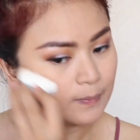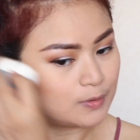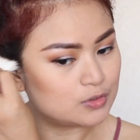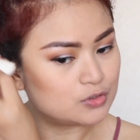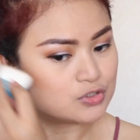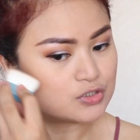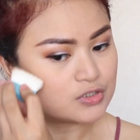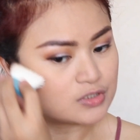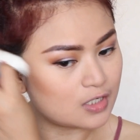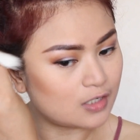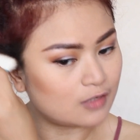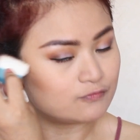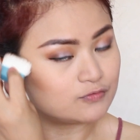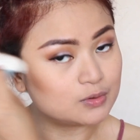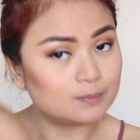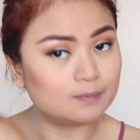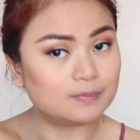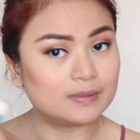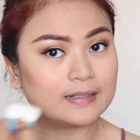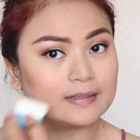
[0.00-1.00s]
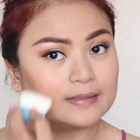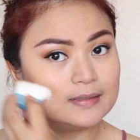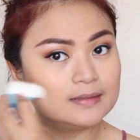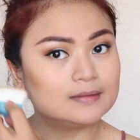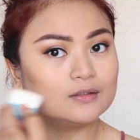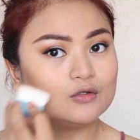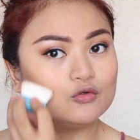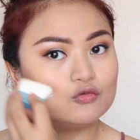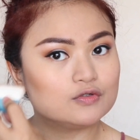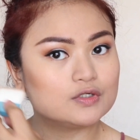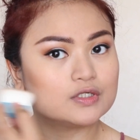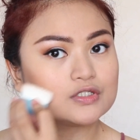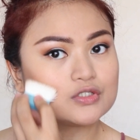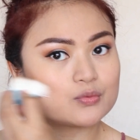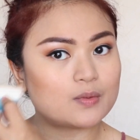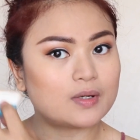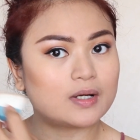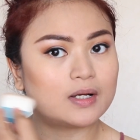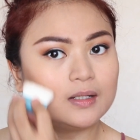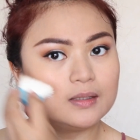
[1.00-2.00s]
But you just have to blend it over
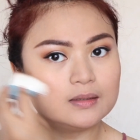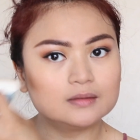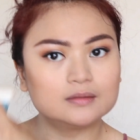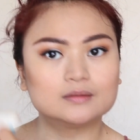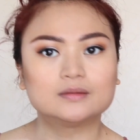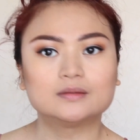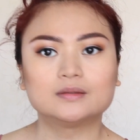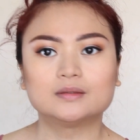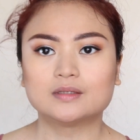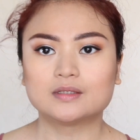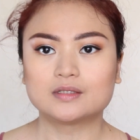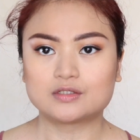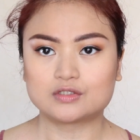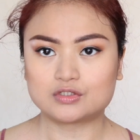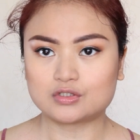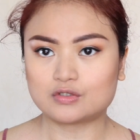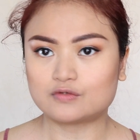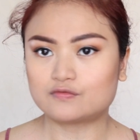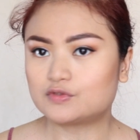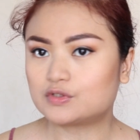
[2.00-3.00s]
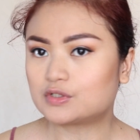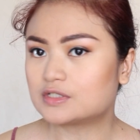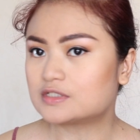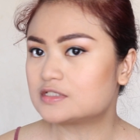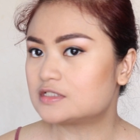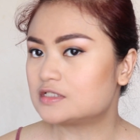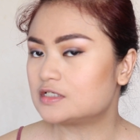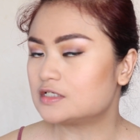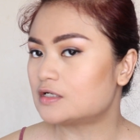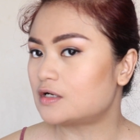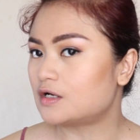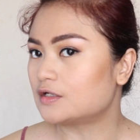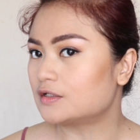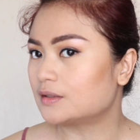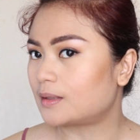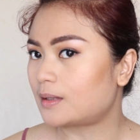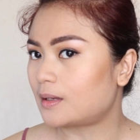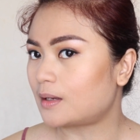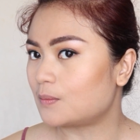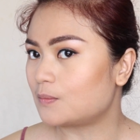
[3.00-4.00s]
as well. So if you can see it
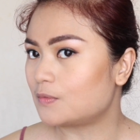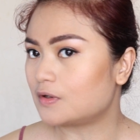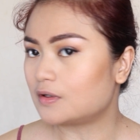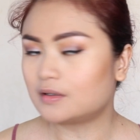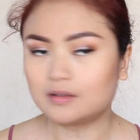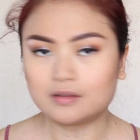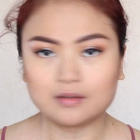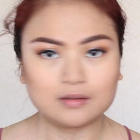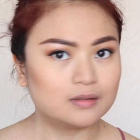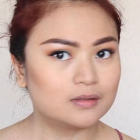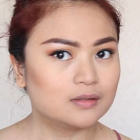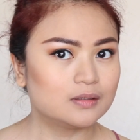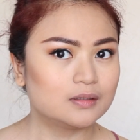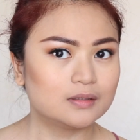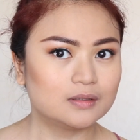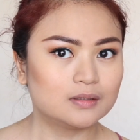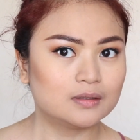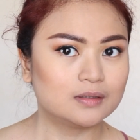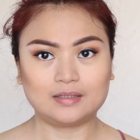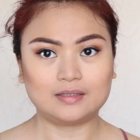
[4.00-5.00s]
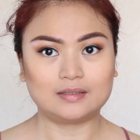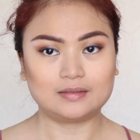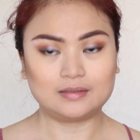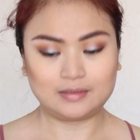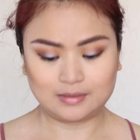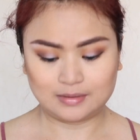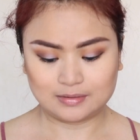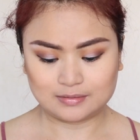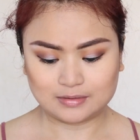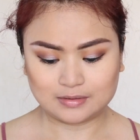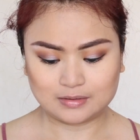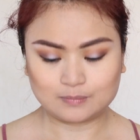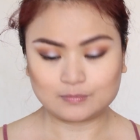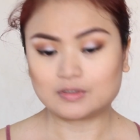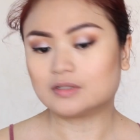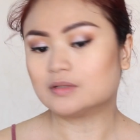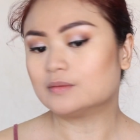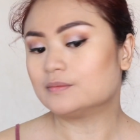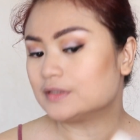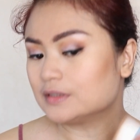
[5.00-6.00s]
on the camera, and then I'm
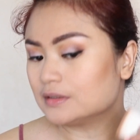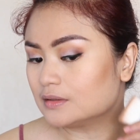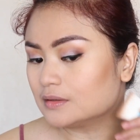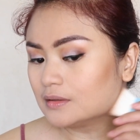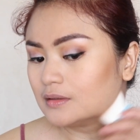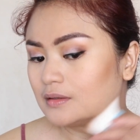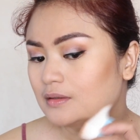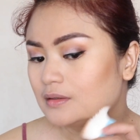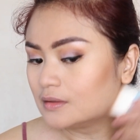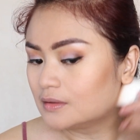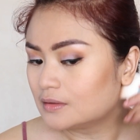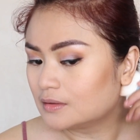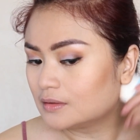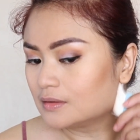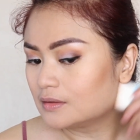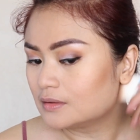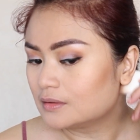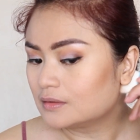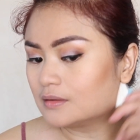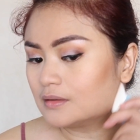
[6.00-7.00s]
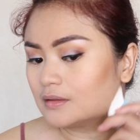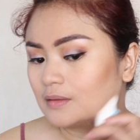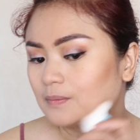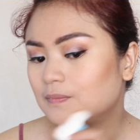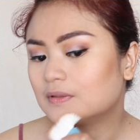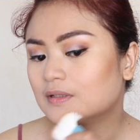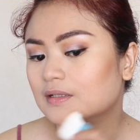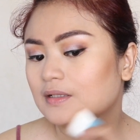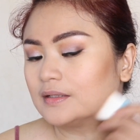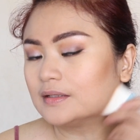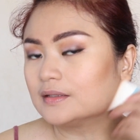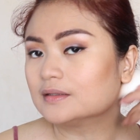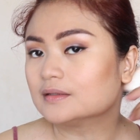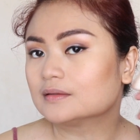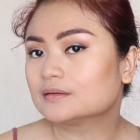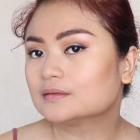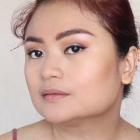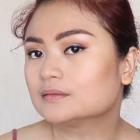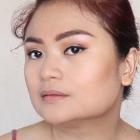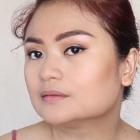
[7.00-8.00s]
gonna be
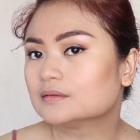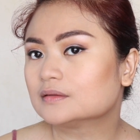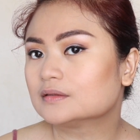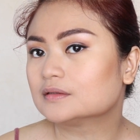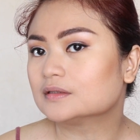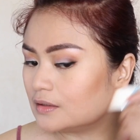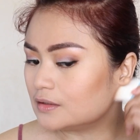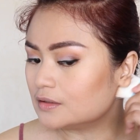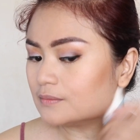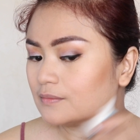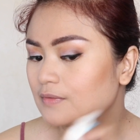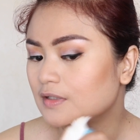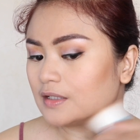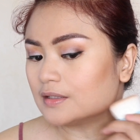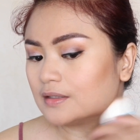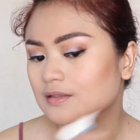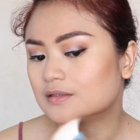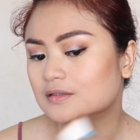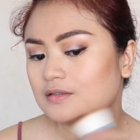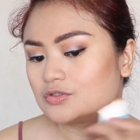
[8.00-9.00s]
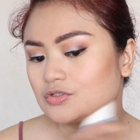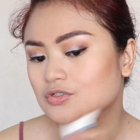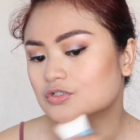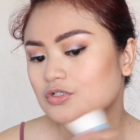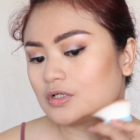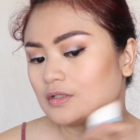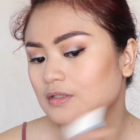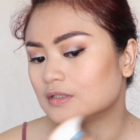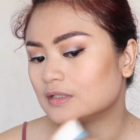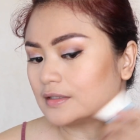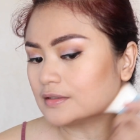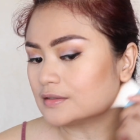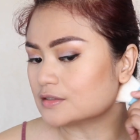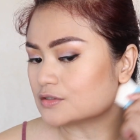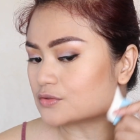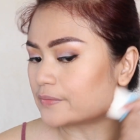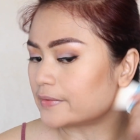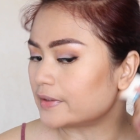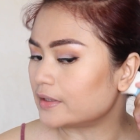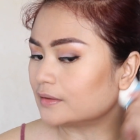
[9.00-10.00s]
applying on my jawline
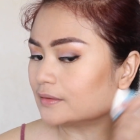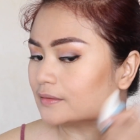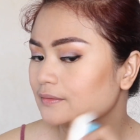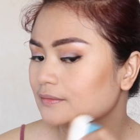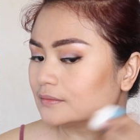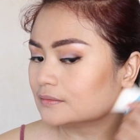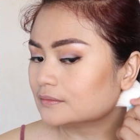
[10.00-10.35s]
as well.